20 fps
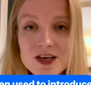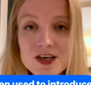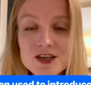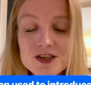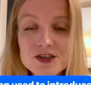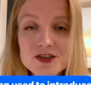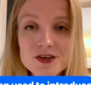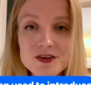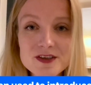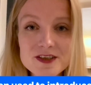
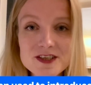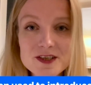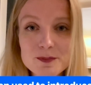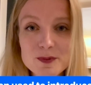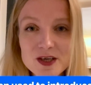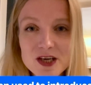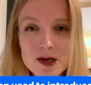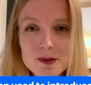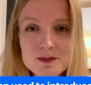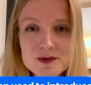so that it
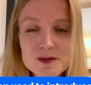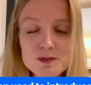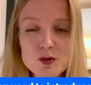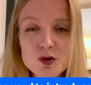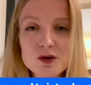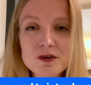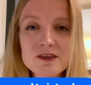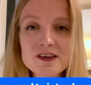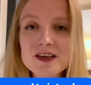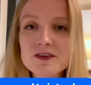becomes
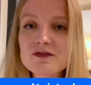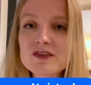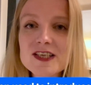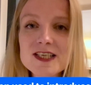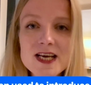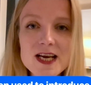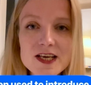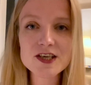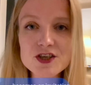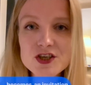more of an
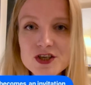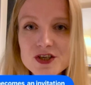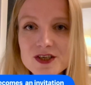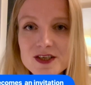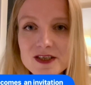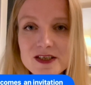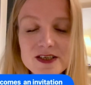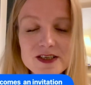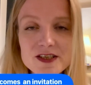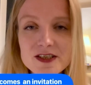invitation
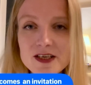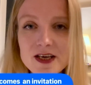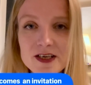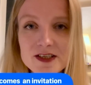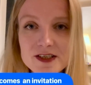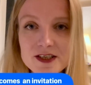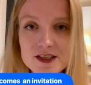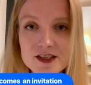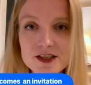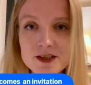to discuss
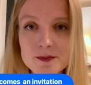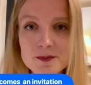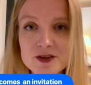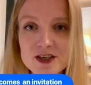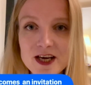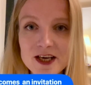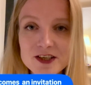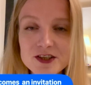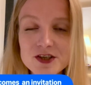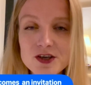the
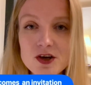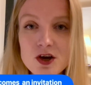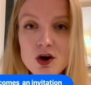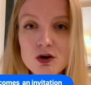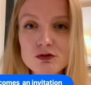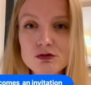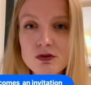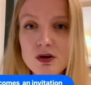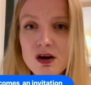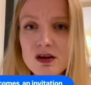subject
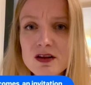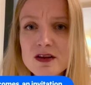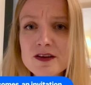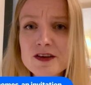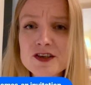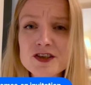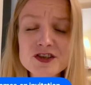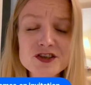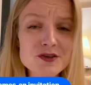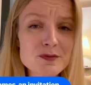rather
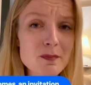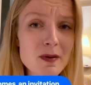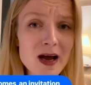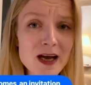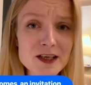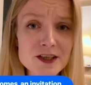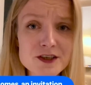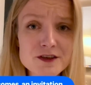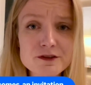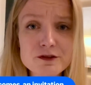than a
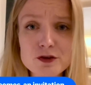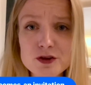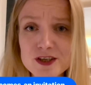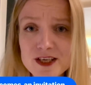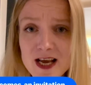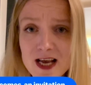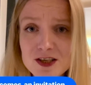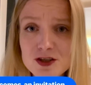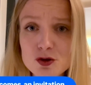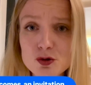demand for
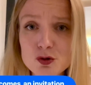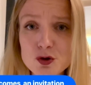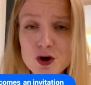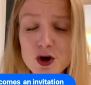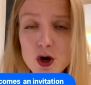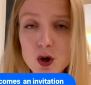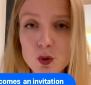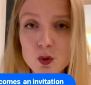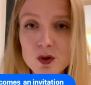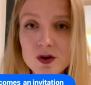yes or
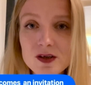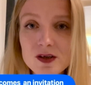no.